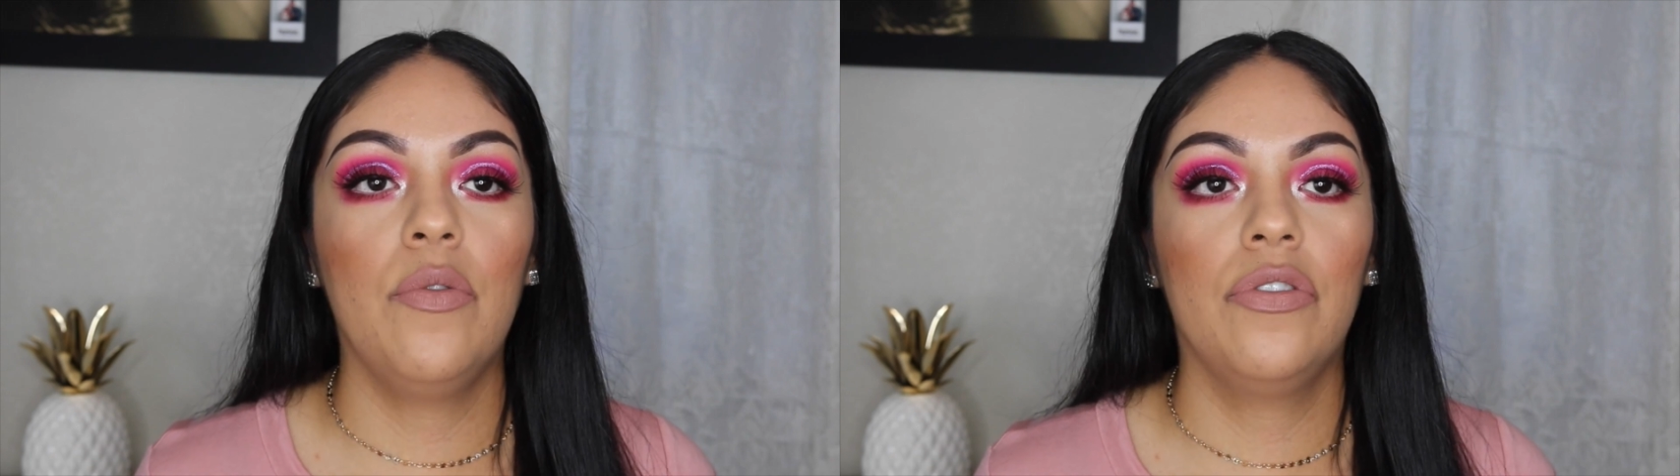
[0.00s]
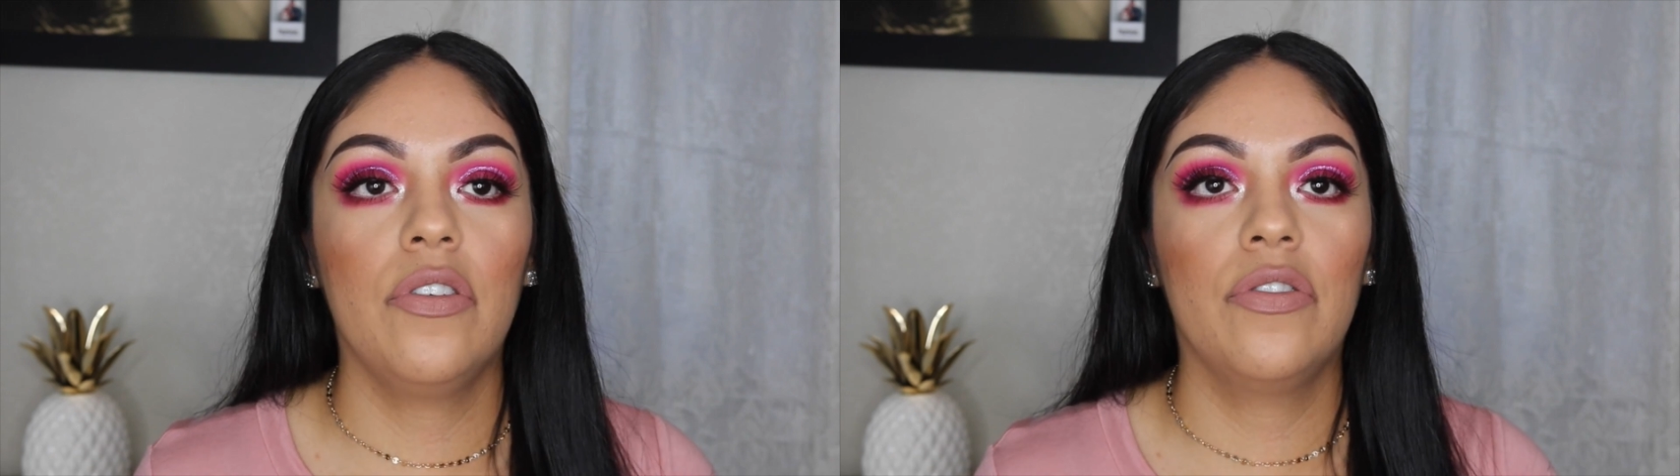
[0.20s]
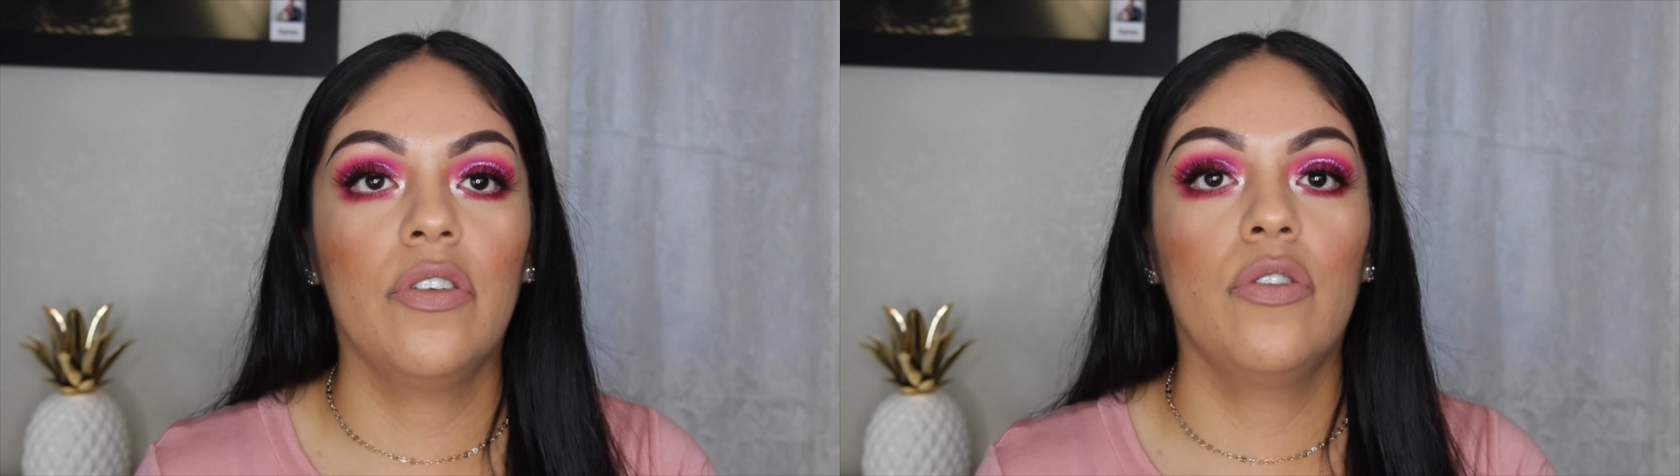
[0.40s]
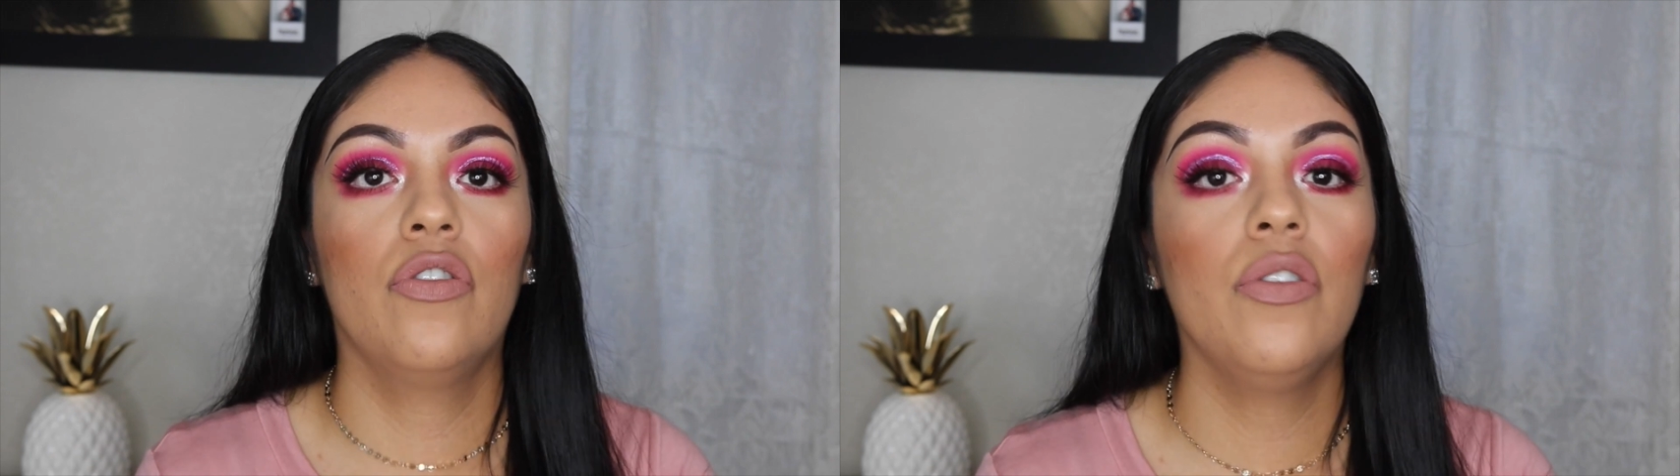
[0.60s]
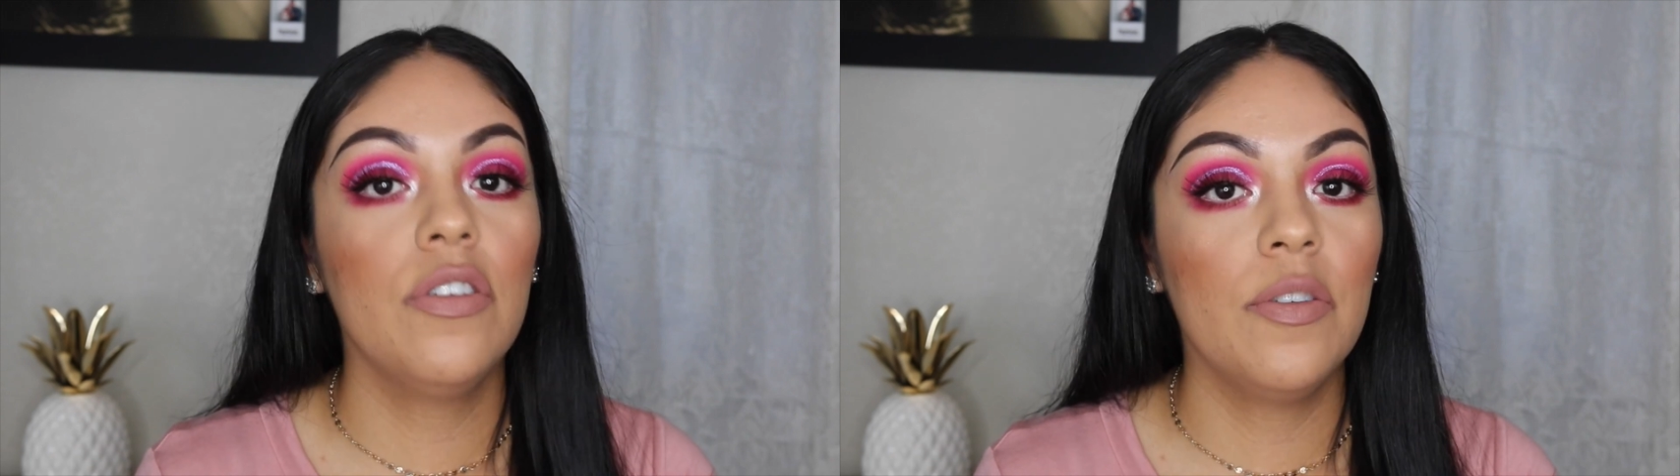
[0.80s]
was just
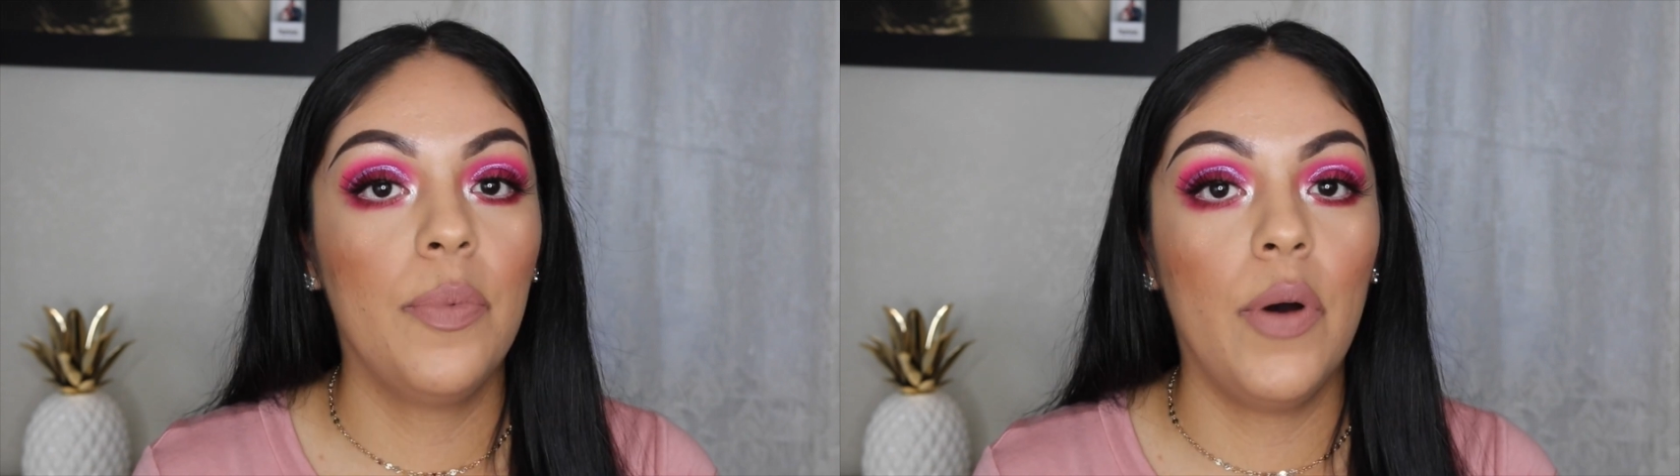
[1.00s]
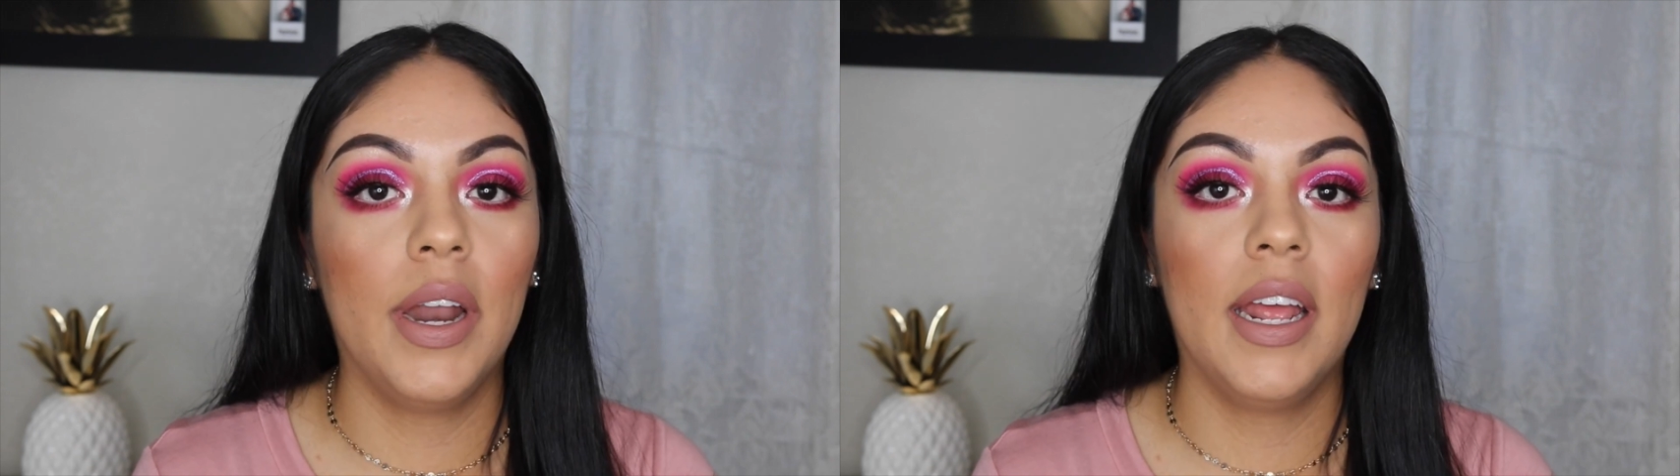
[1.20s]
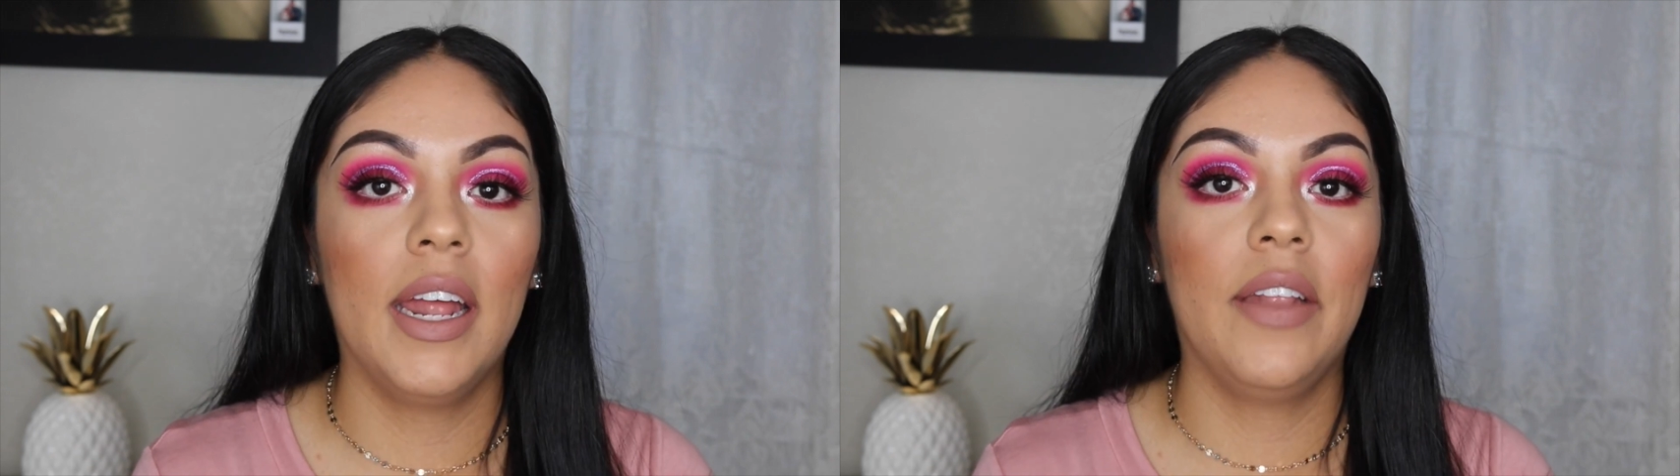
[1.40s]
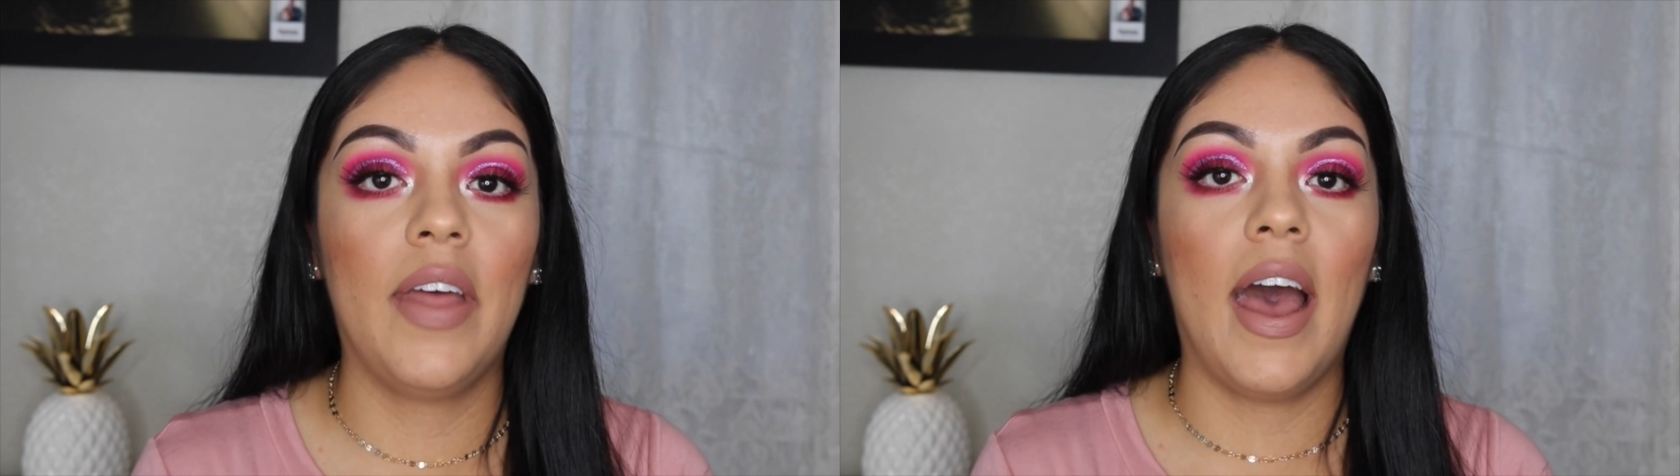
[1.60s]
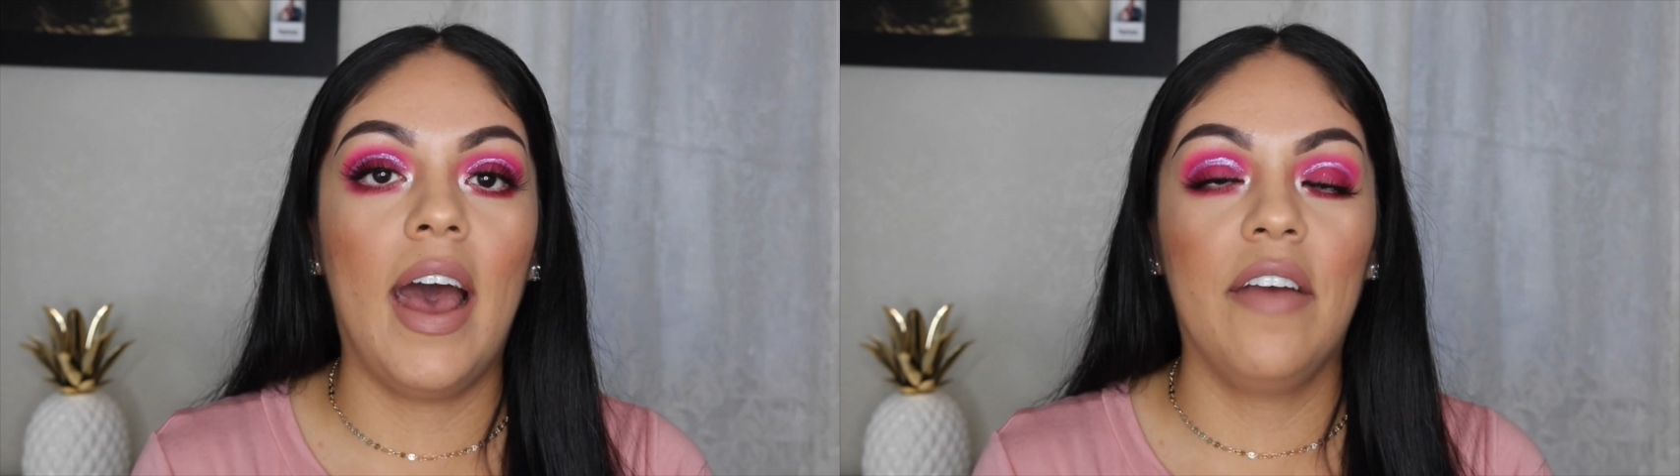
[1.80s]
so disappointed that